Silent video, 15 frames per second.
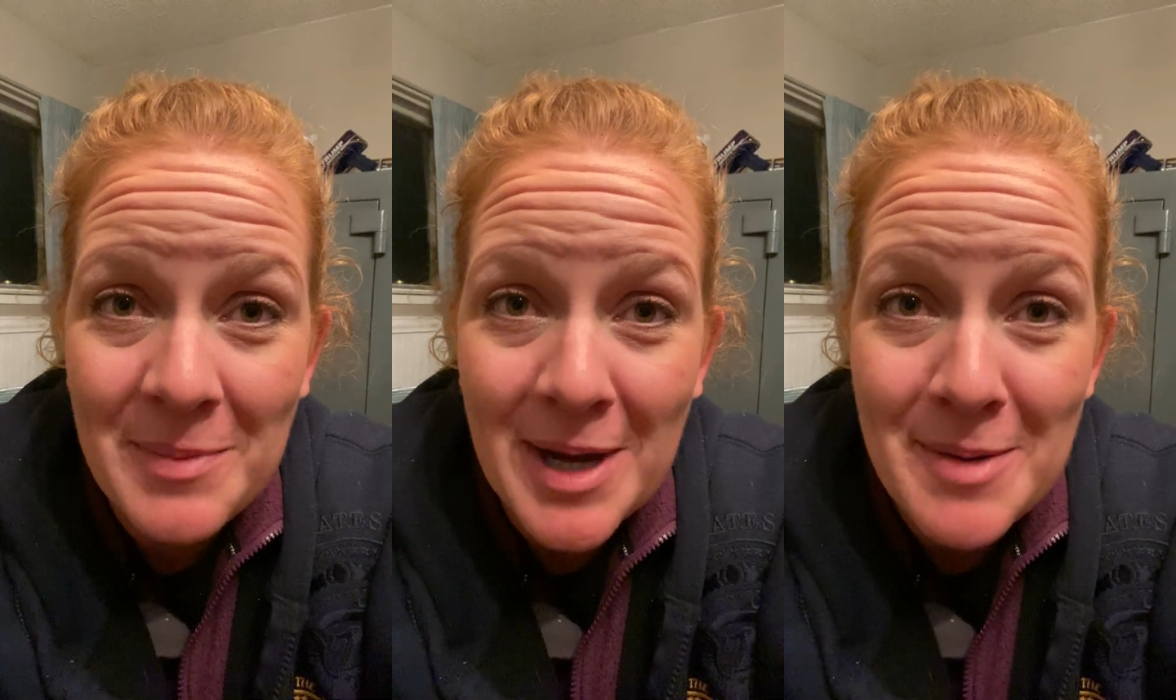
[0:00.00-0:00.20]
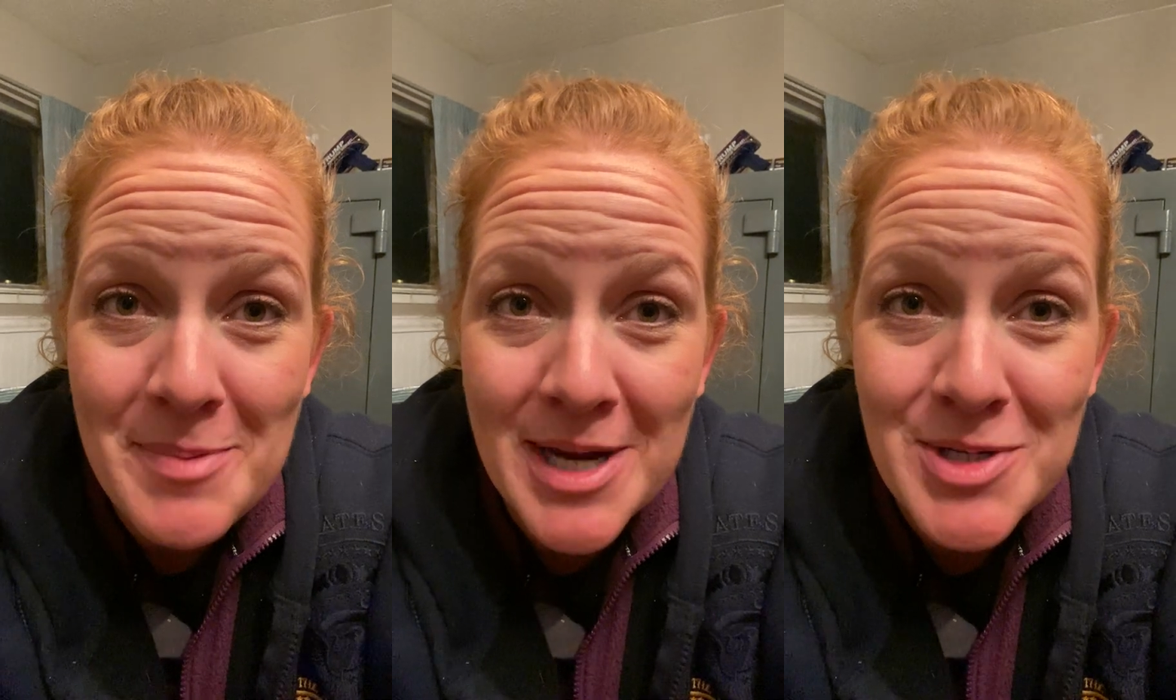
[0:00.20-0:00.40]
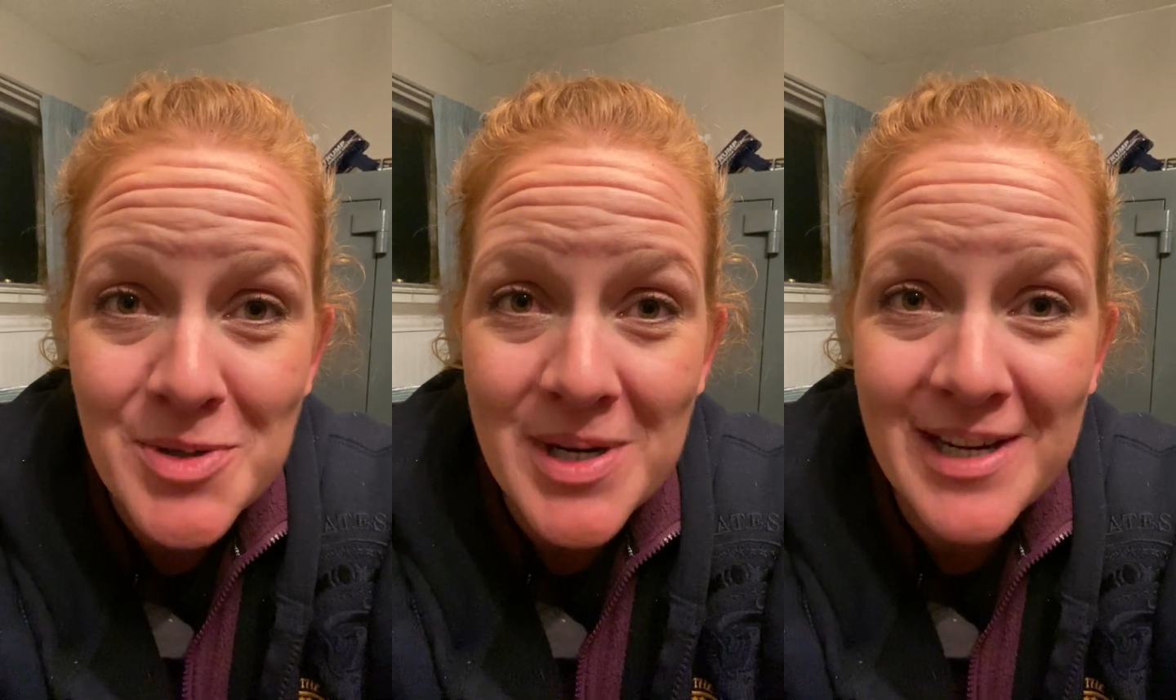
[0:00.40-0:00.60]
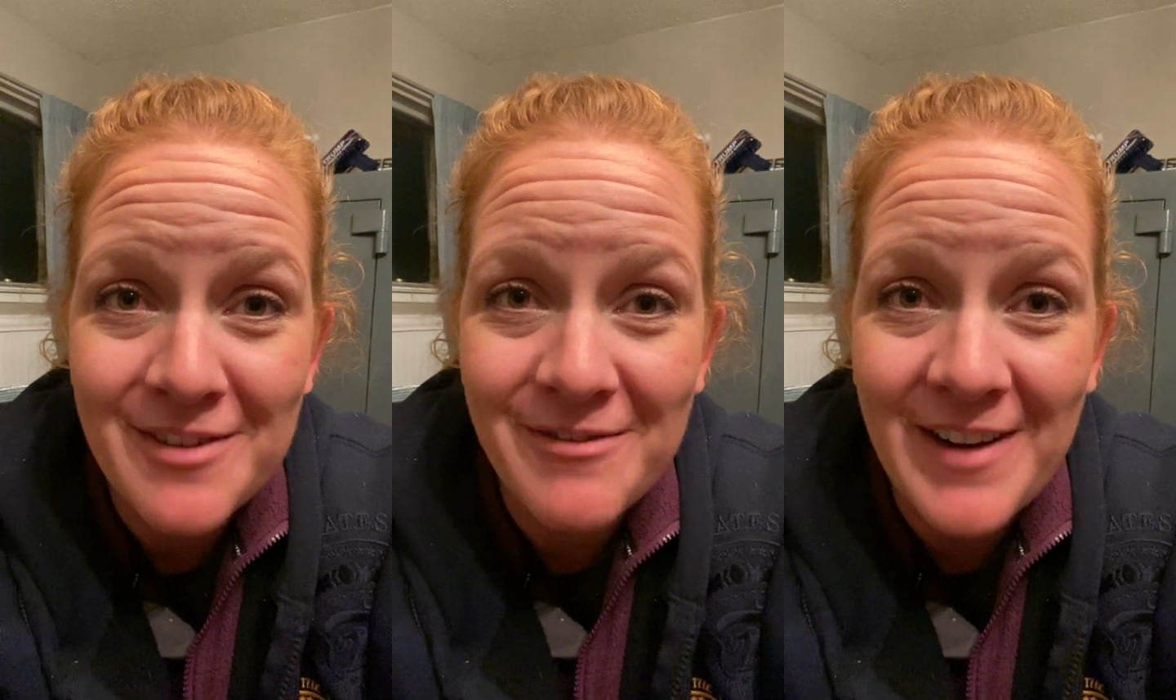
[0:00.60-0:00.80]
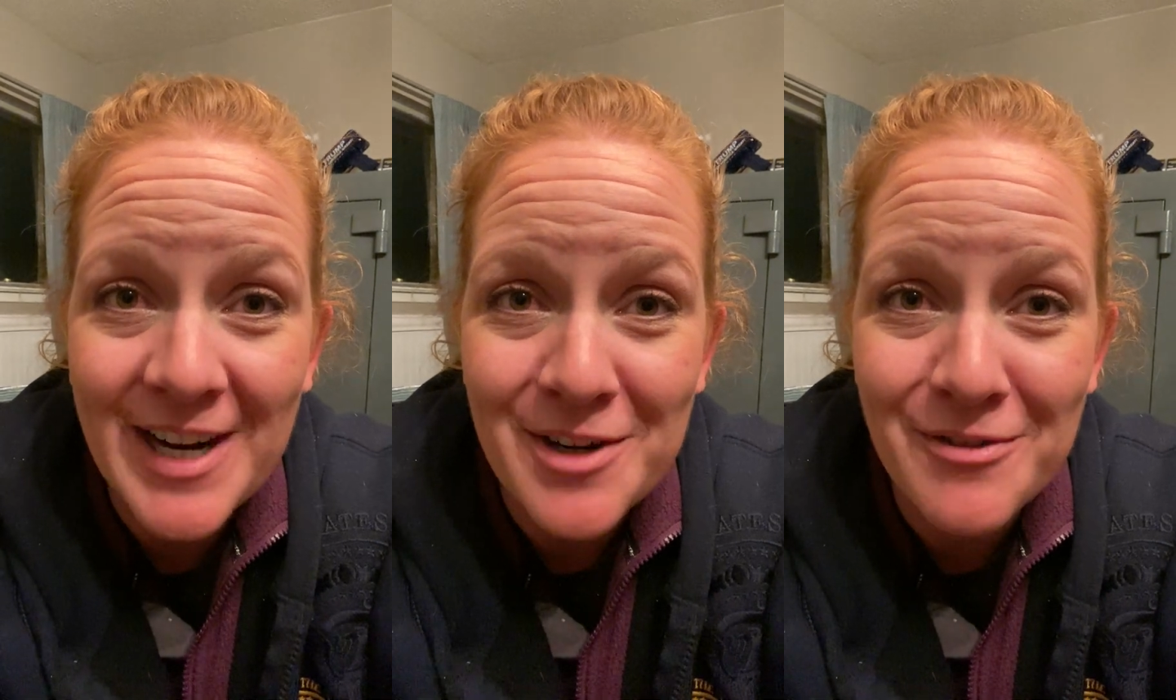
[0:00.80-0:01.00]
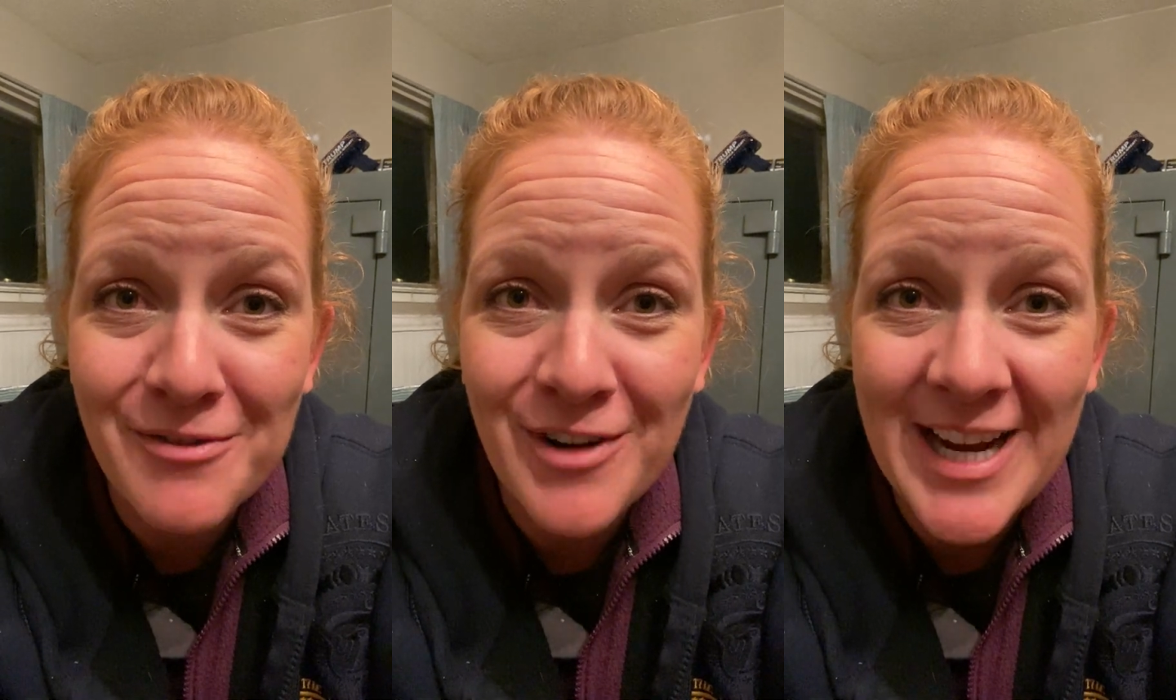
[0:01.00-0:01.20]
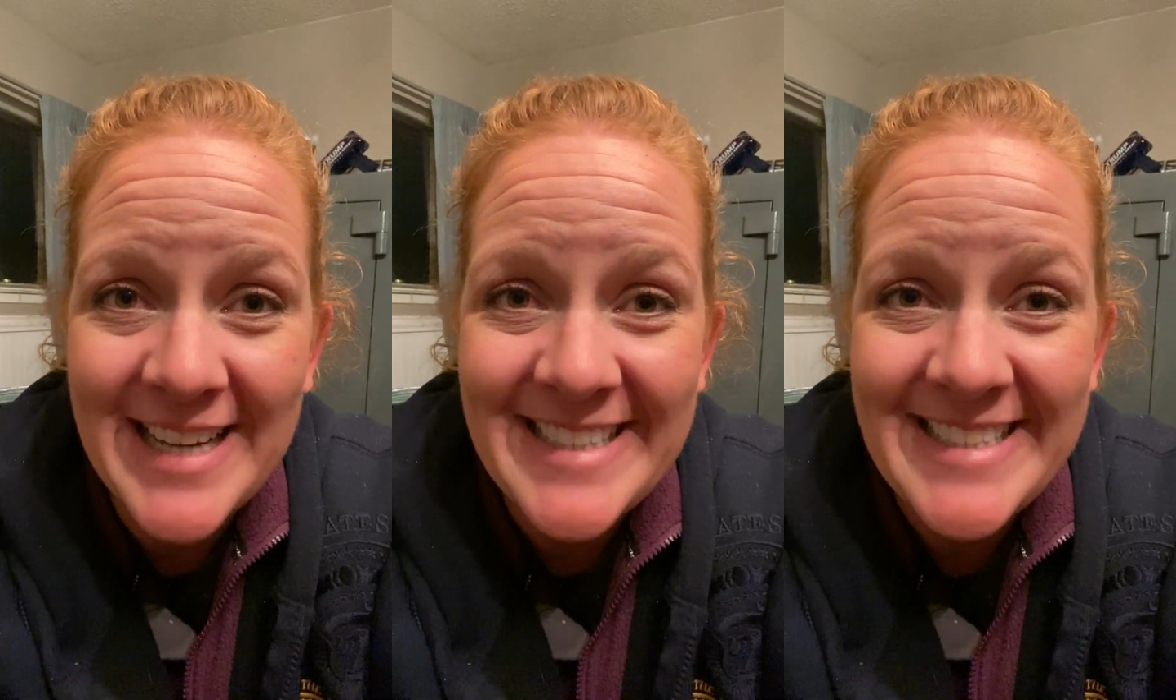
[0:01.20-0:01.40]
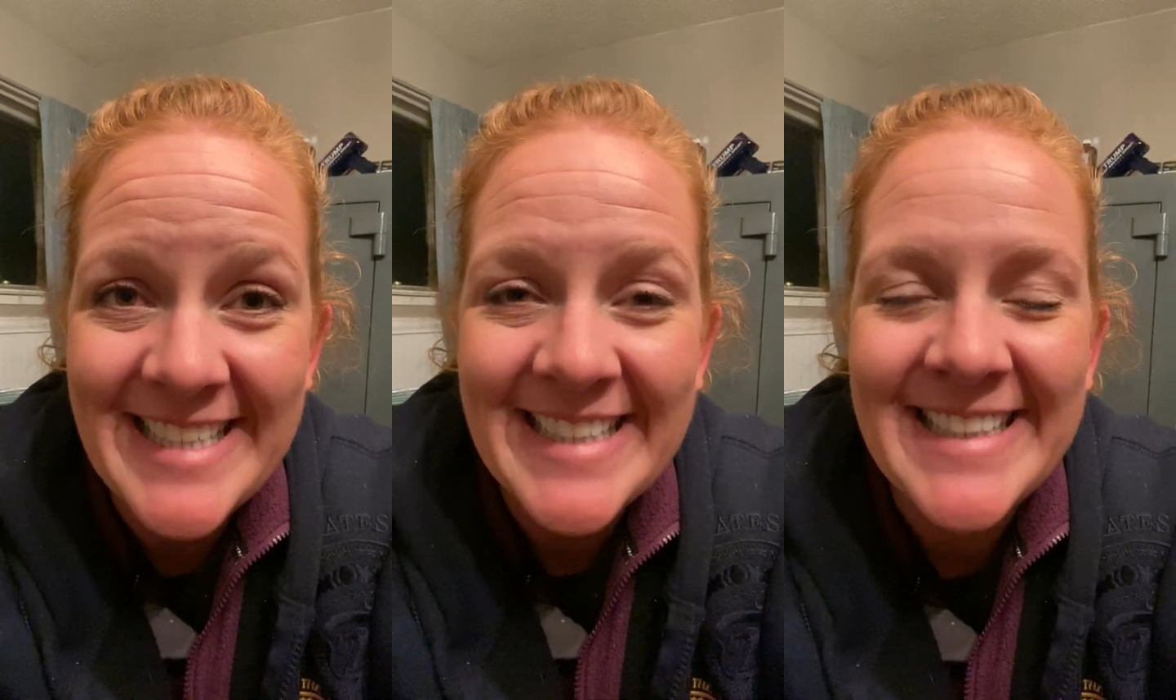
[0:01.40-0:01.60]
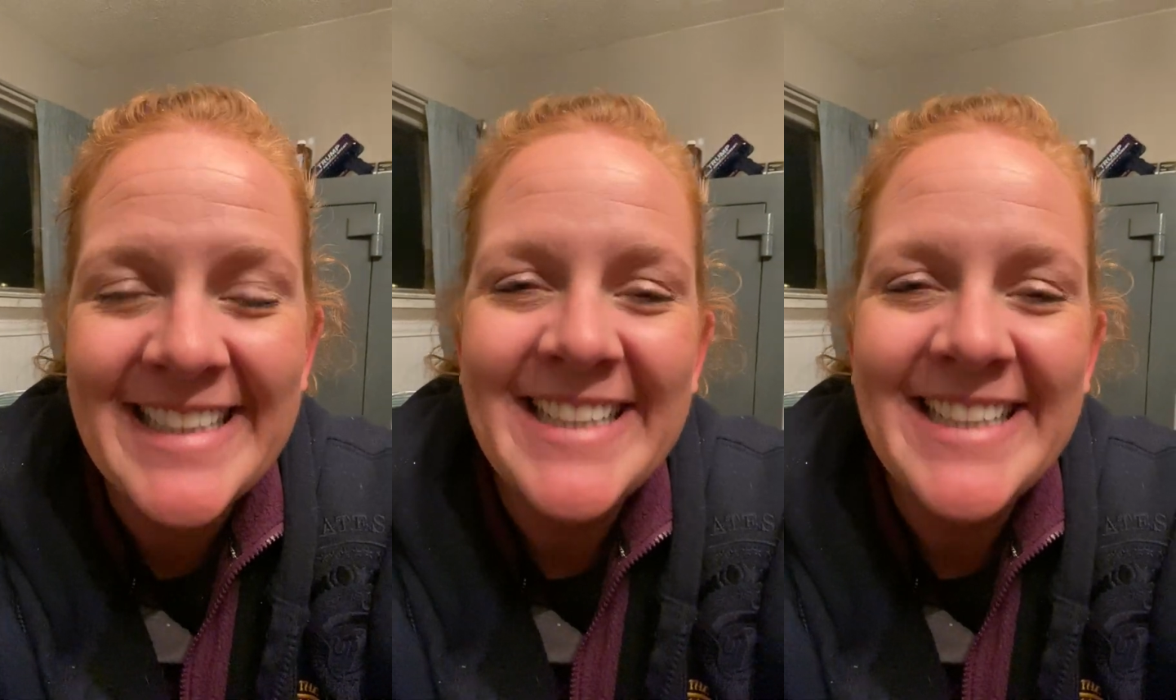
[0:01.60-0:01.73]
my Patriot fighter friend,